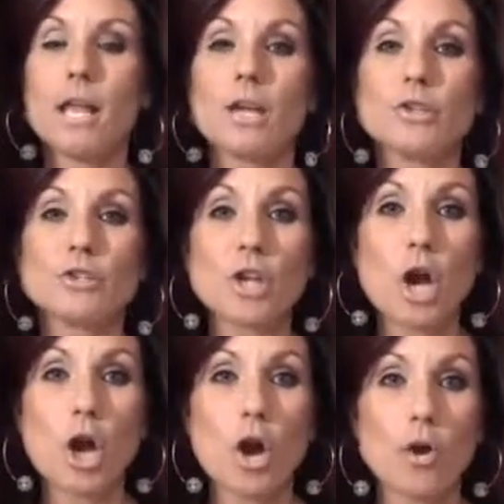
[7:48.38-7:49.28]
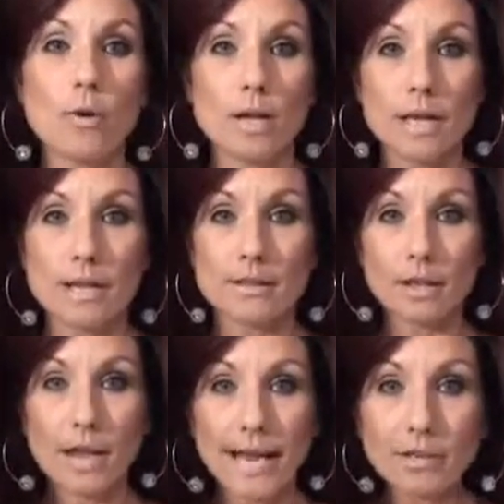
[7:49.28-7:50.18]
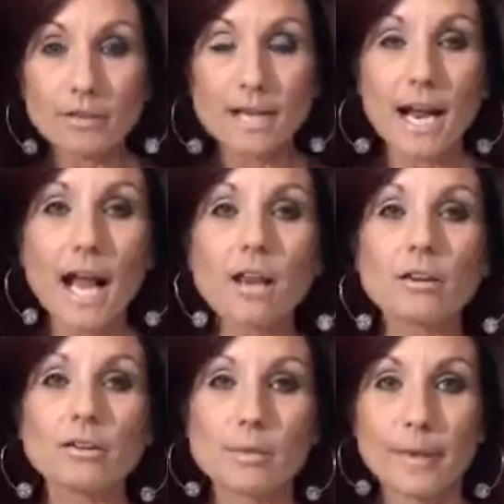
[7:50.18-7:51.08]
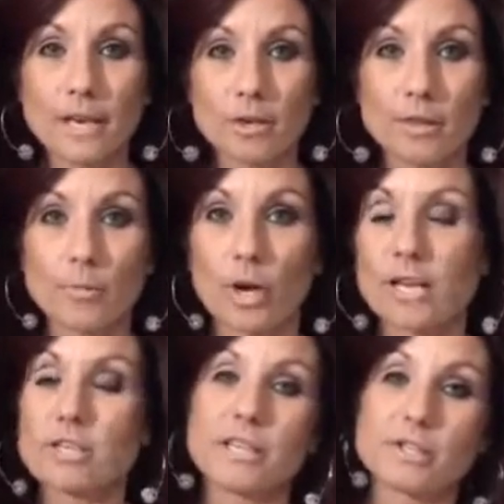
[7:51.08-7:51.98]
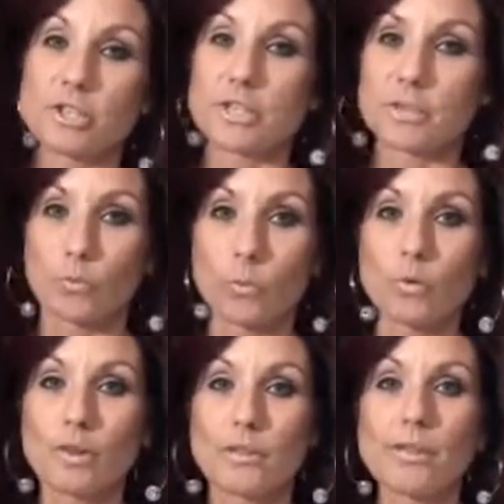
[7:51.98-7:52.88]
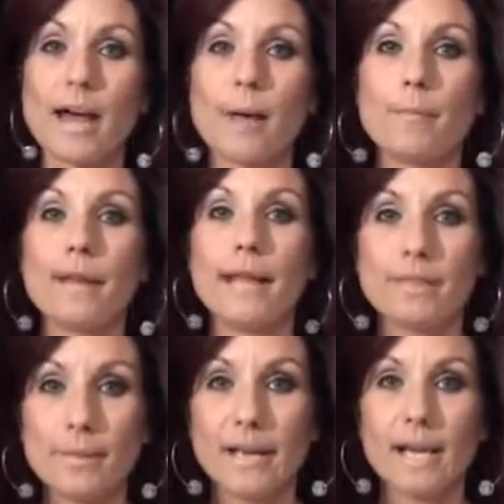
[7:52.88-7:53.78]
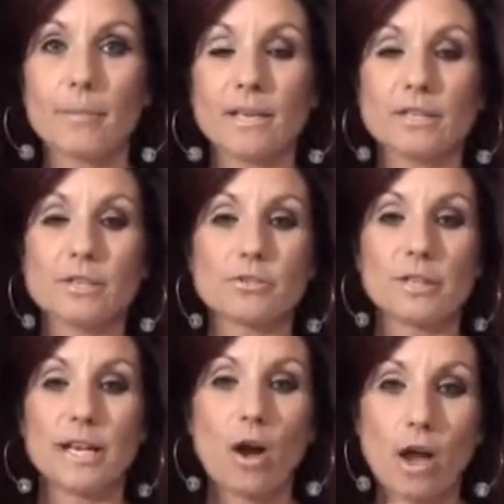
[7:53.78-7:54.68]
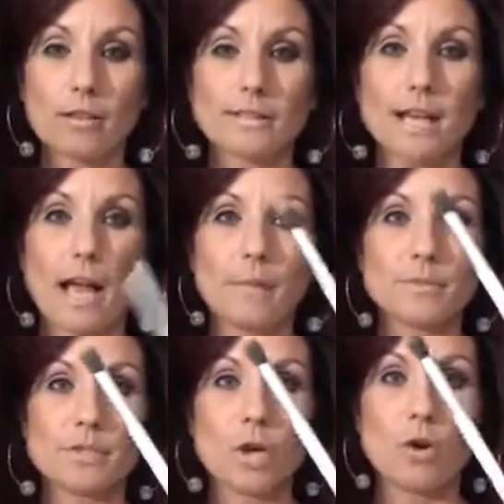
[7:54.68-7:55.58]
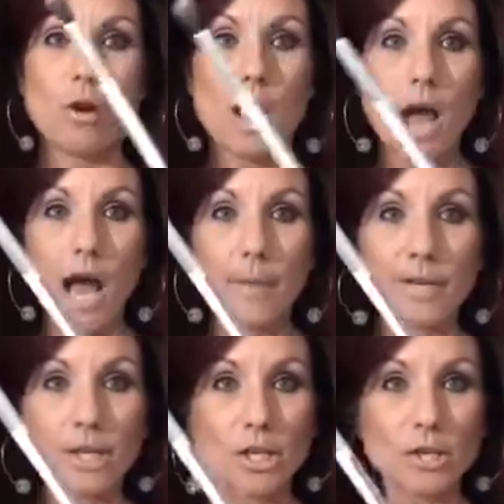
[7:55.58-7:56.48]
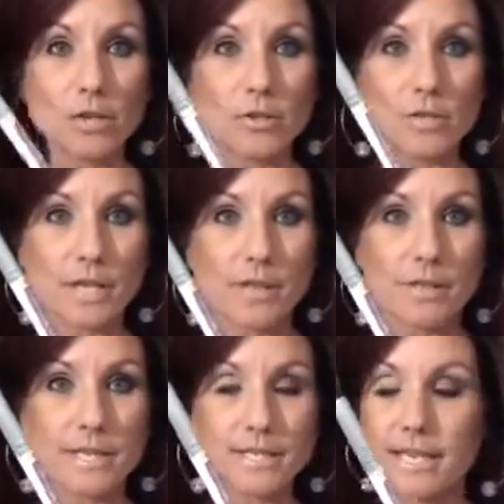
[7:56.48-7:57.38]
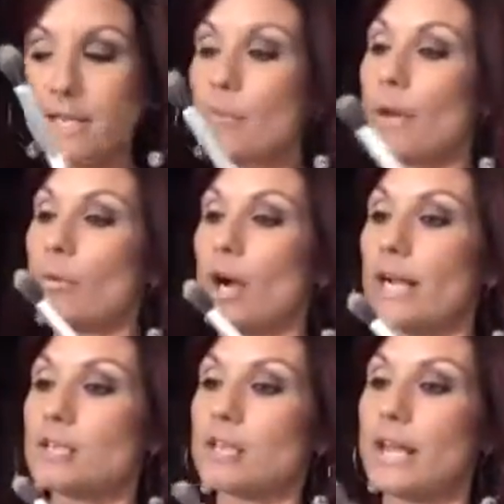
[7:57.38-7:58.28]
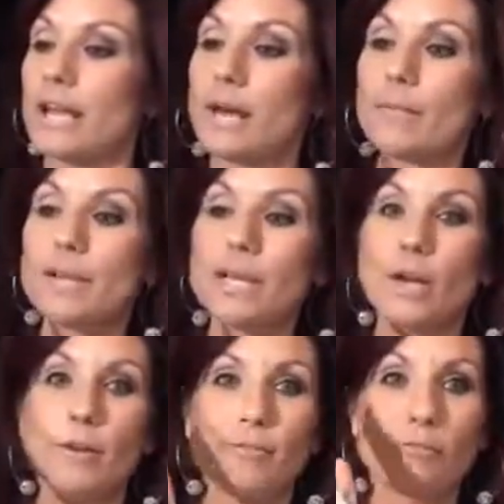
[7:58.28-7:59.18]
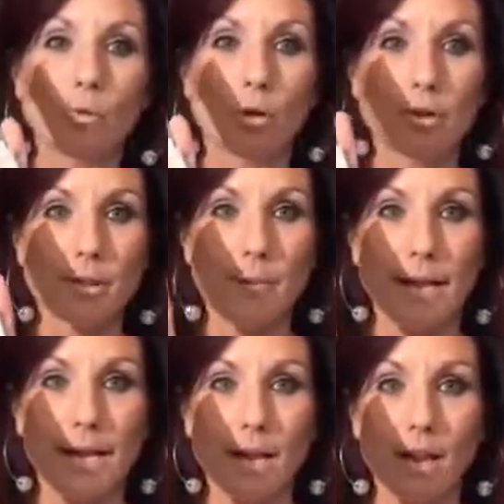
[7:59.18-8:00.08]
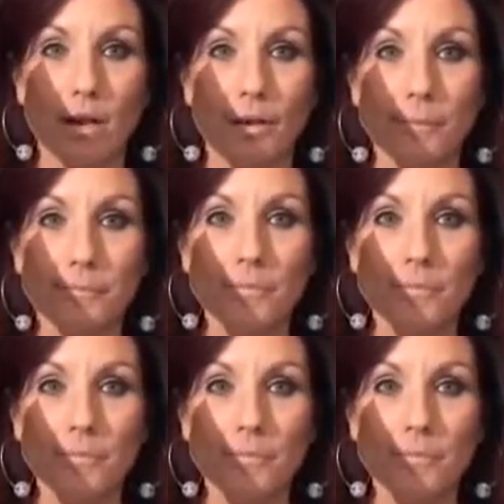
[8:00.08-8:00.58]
So the lighter the color, the bigger the brush. That's just a rule of thumb in the makeup industry all the time. So I'm going to use this end of my brush, and I'm going to go for the pink color.